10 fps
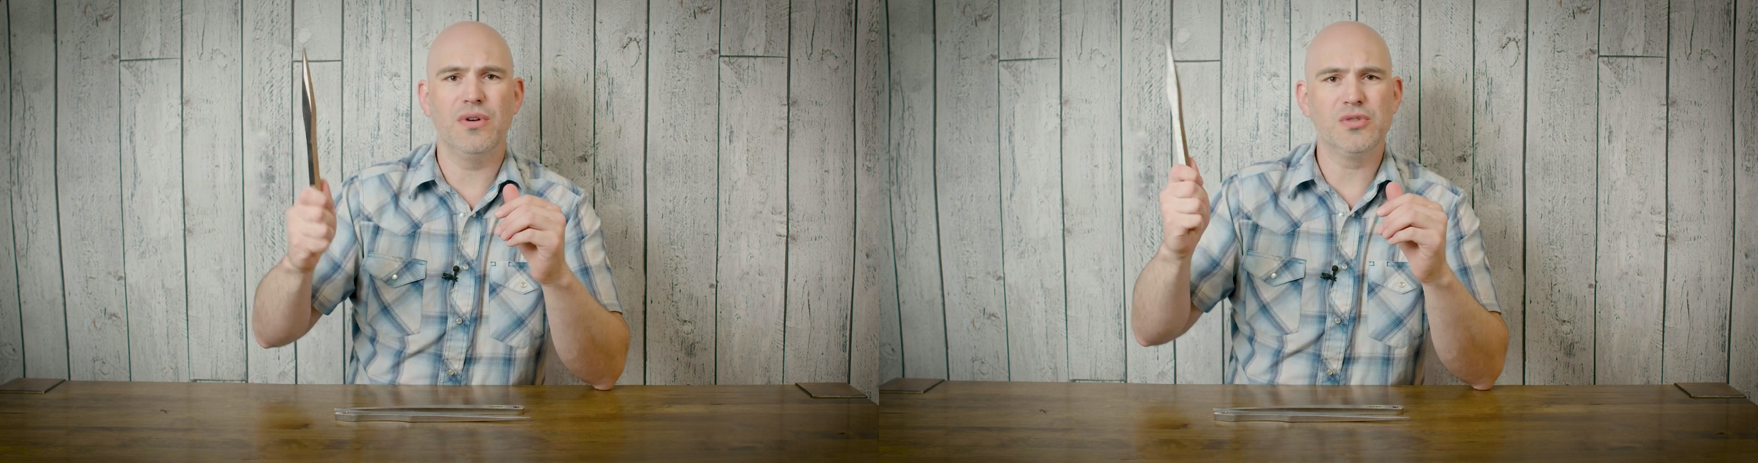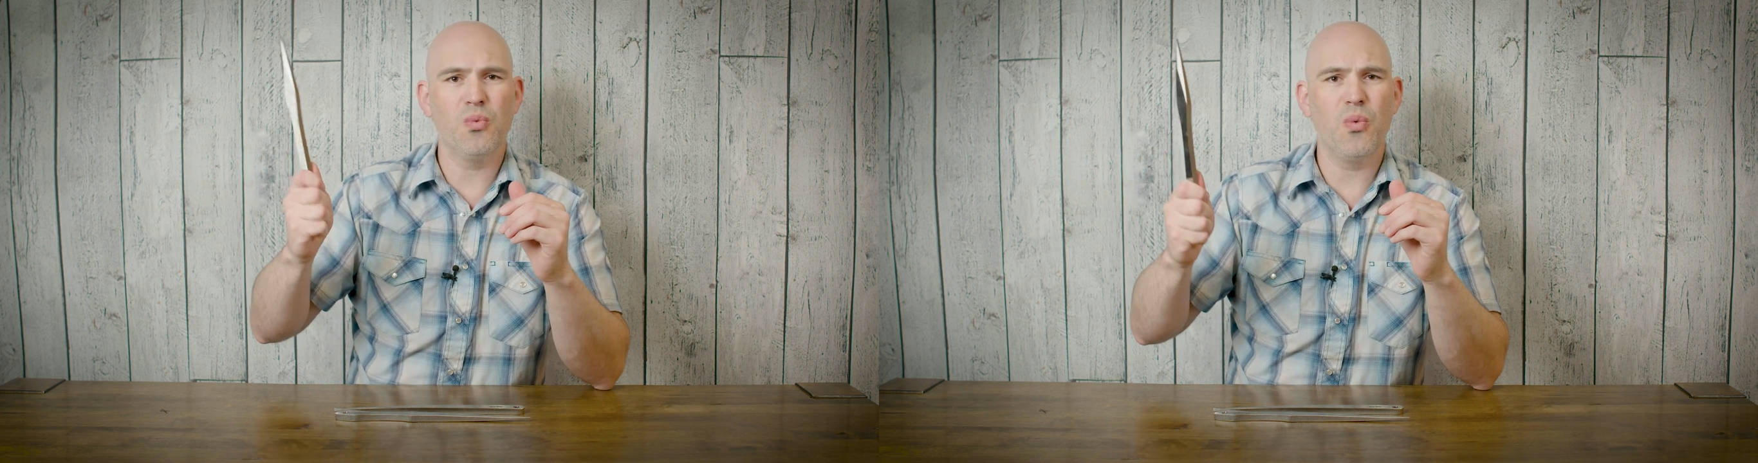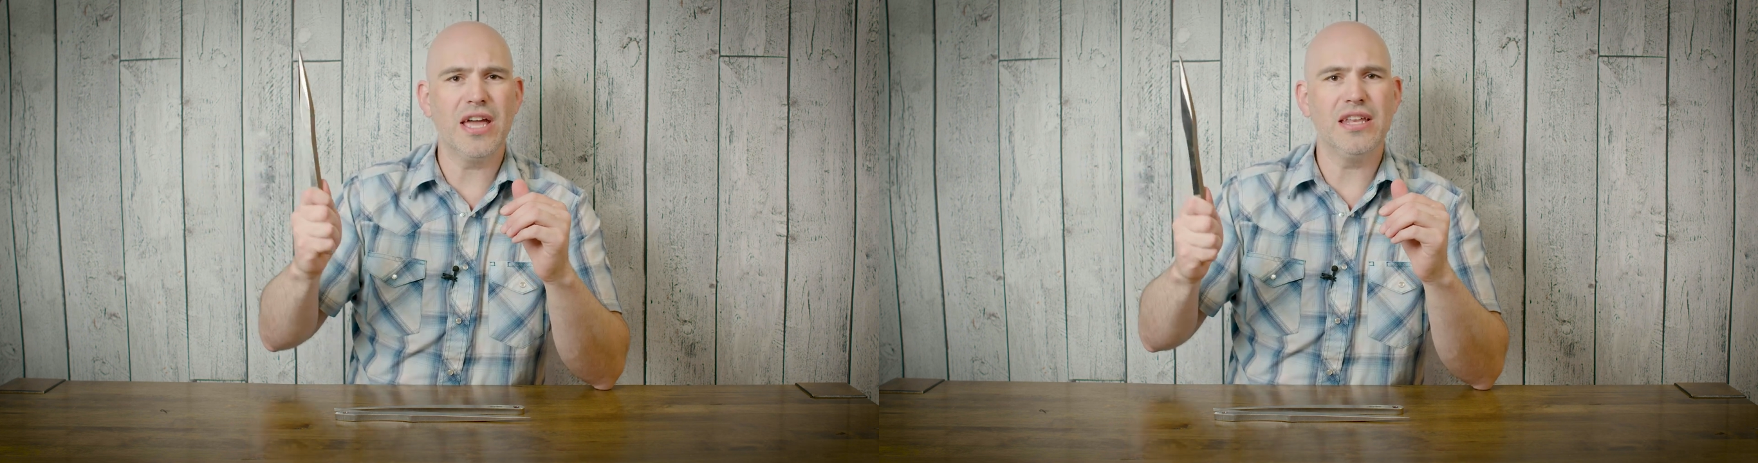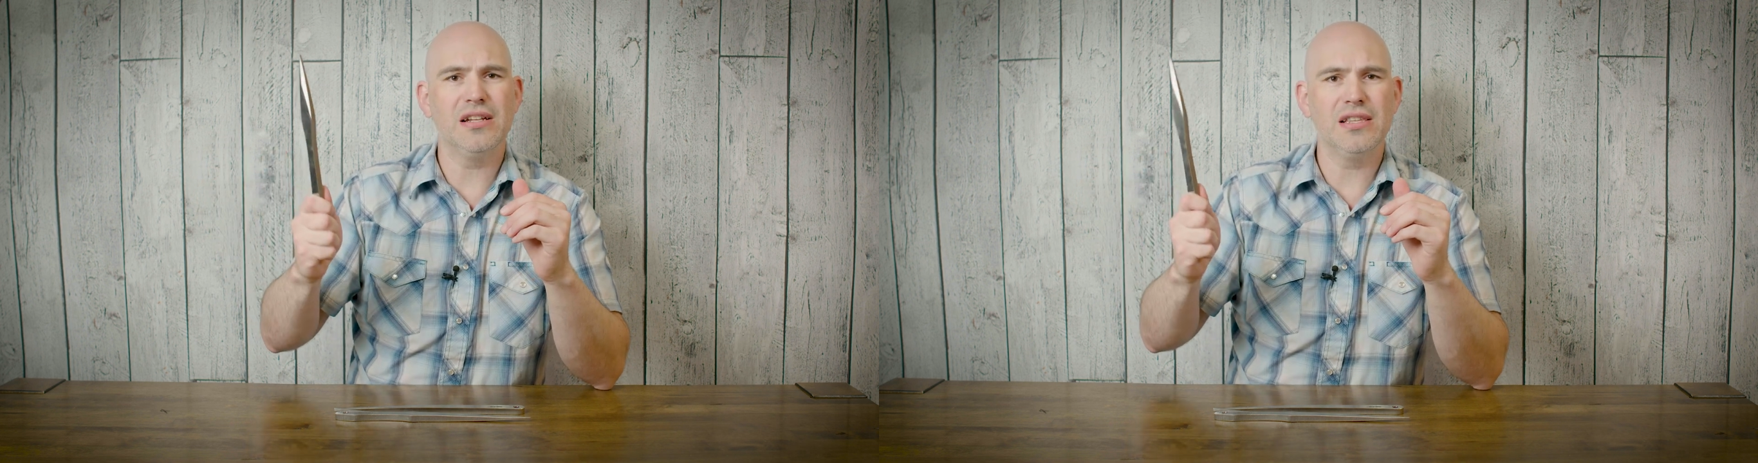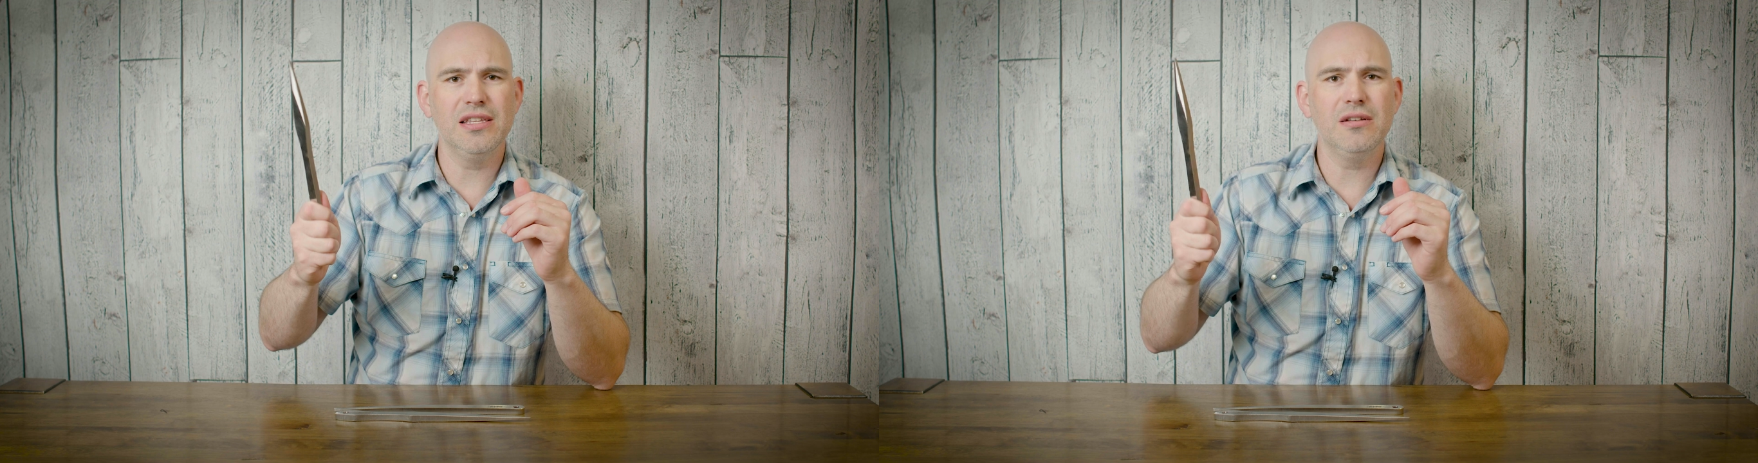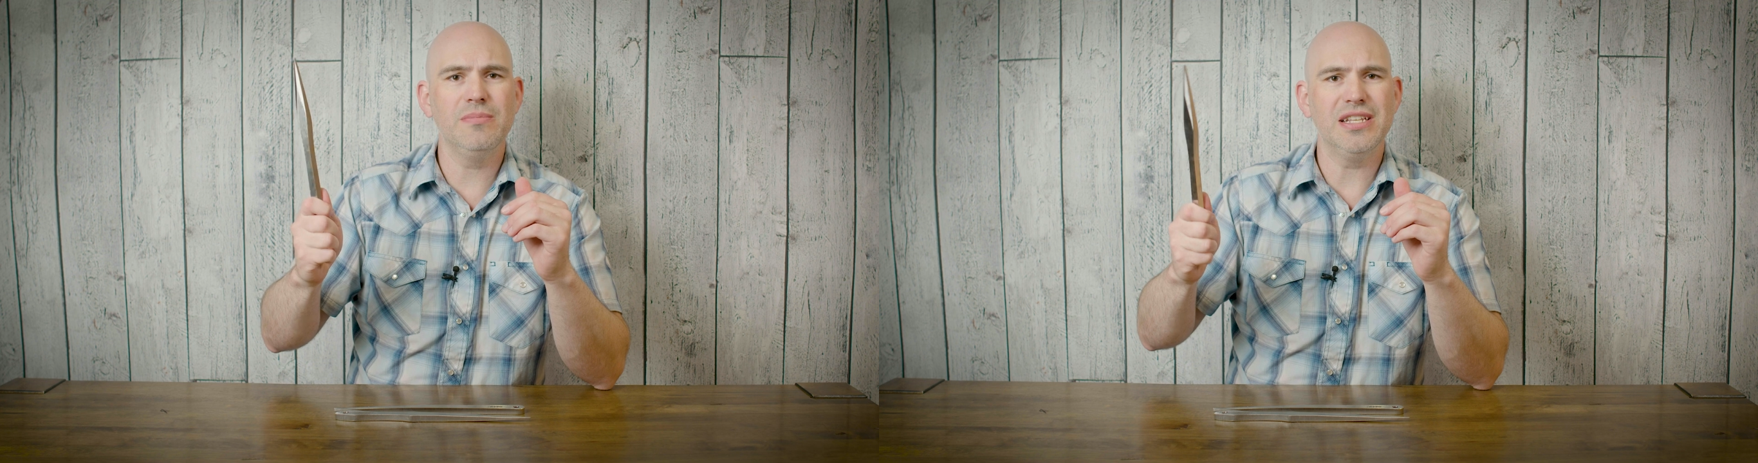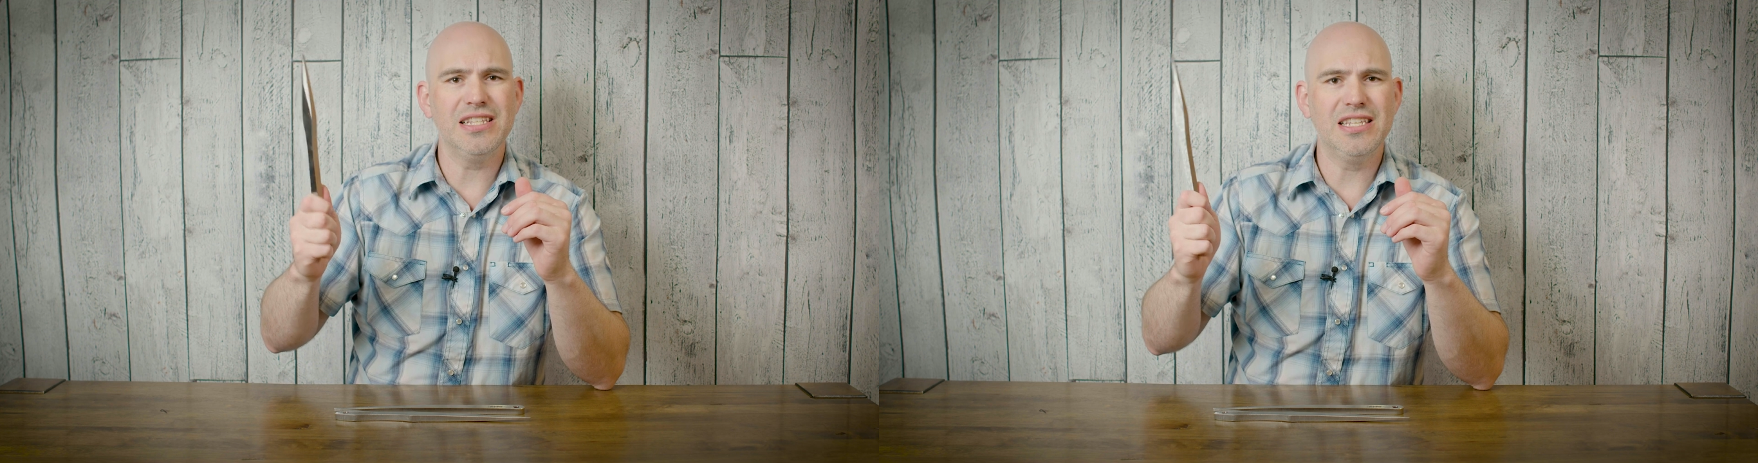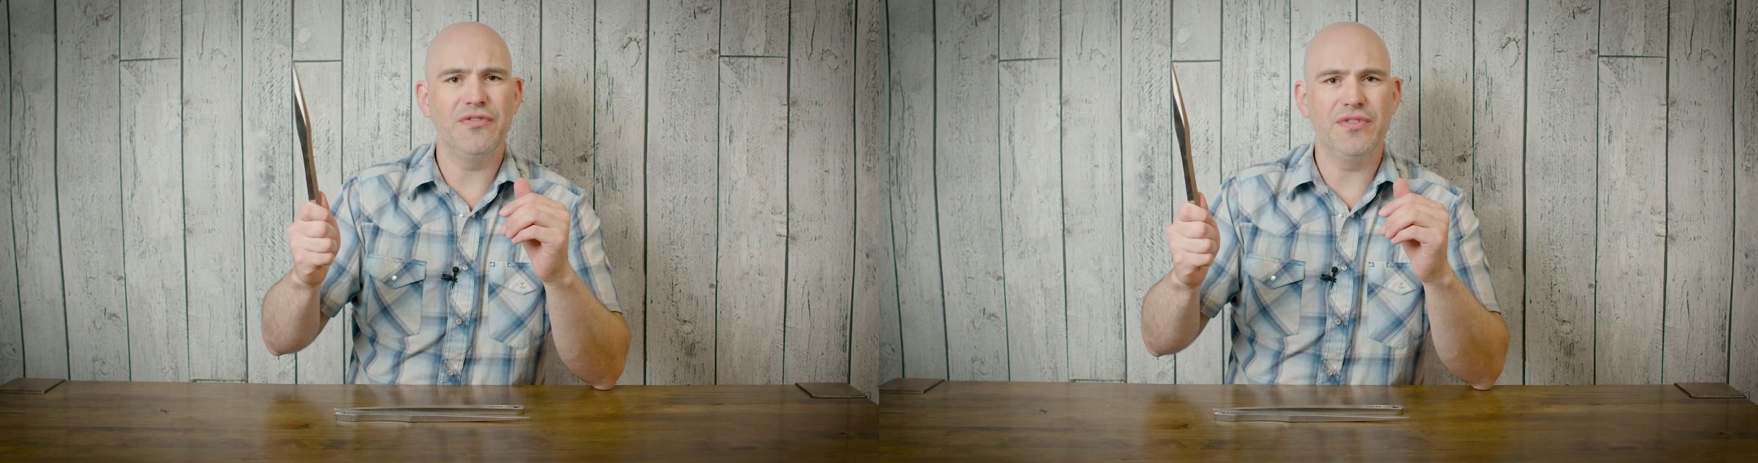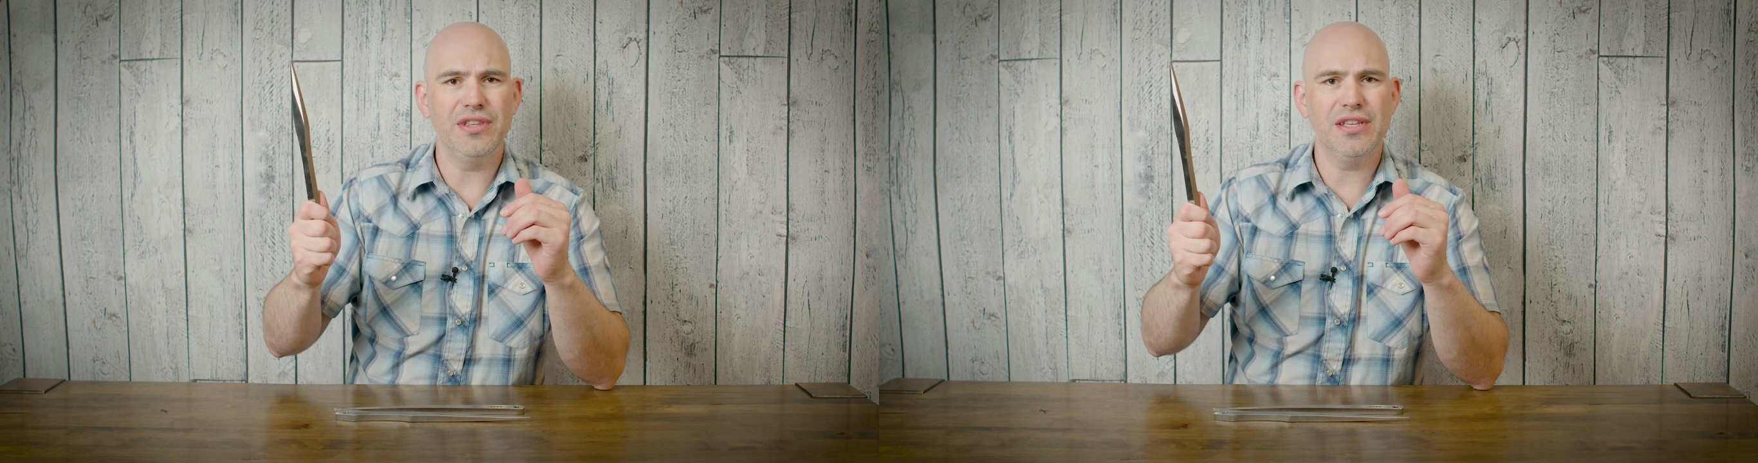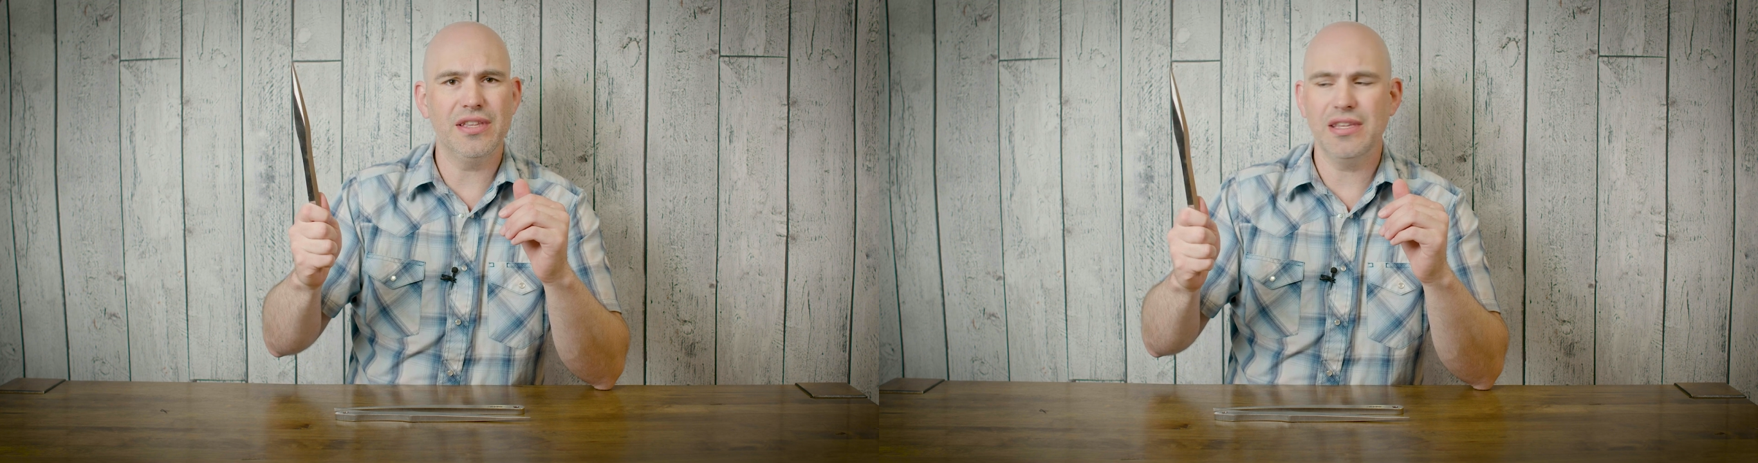it's weighted a little bit
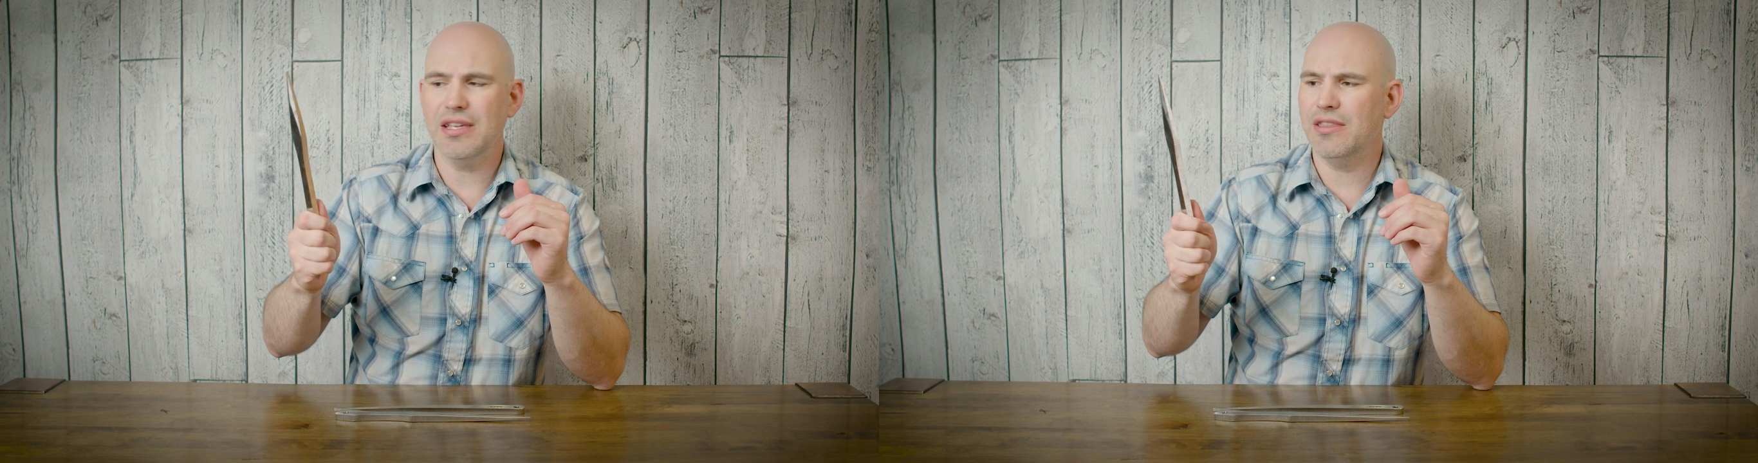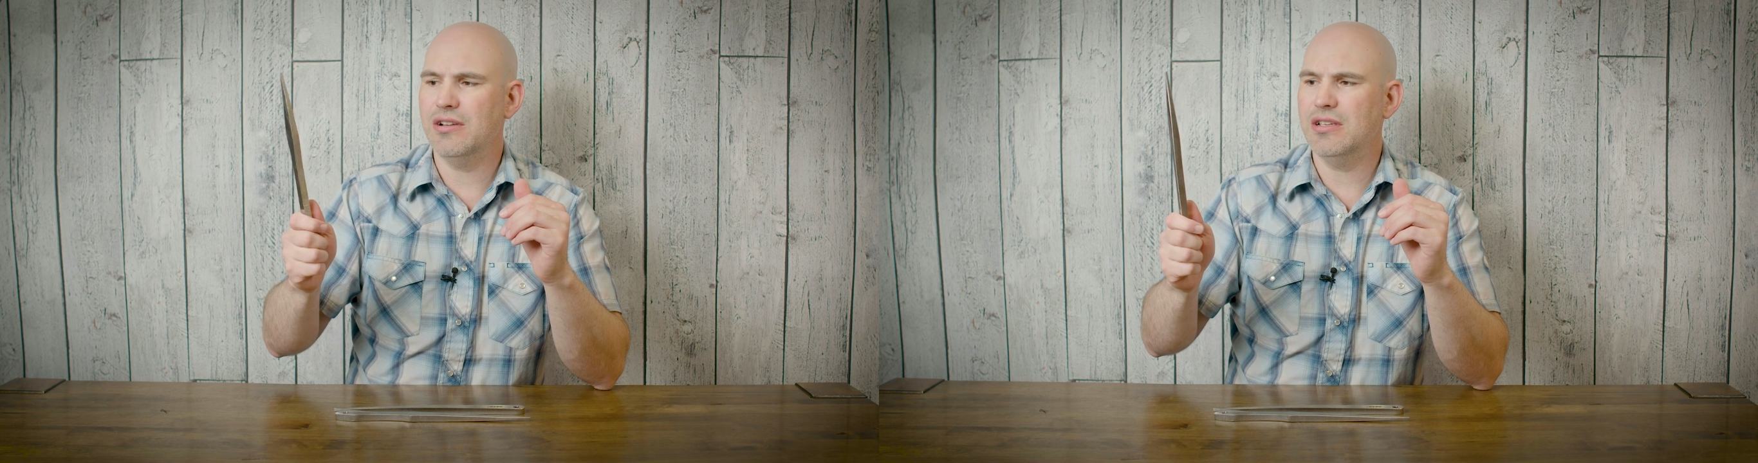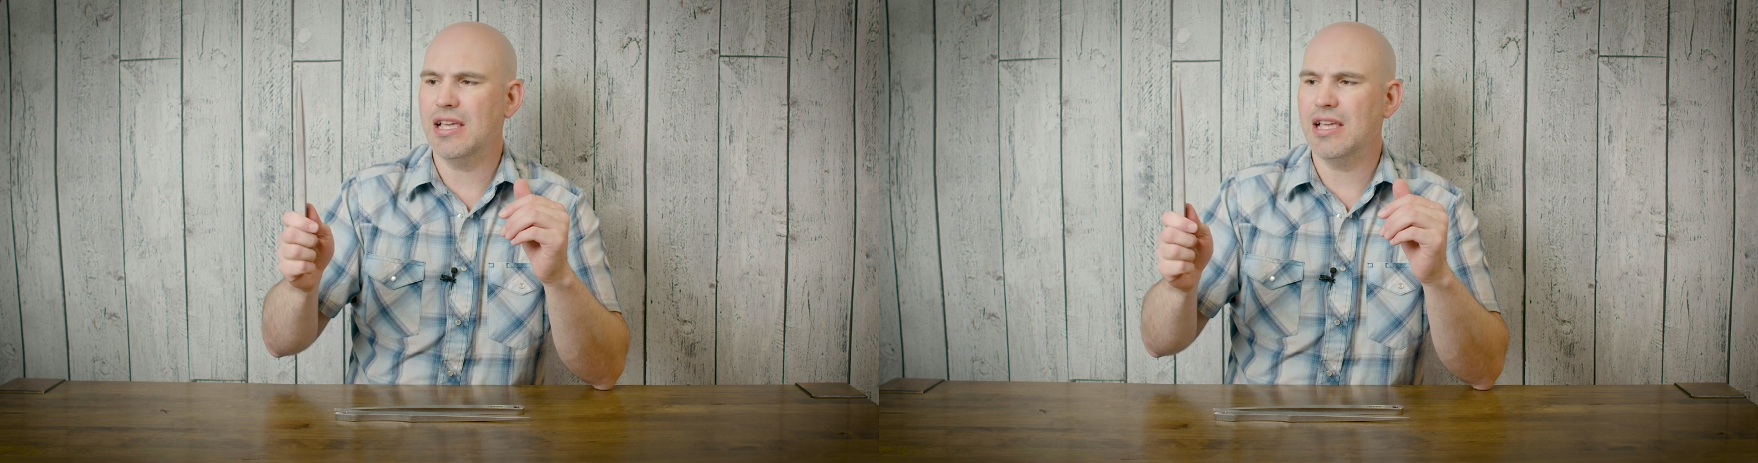differently than the others,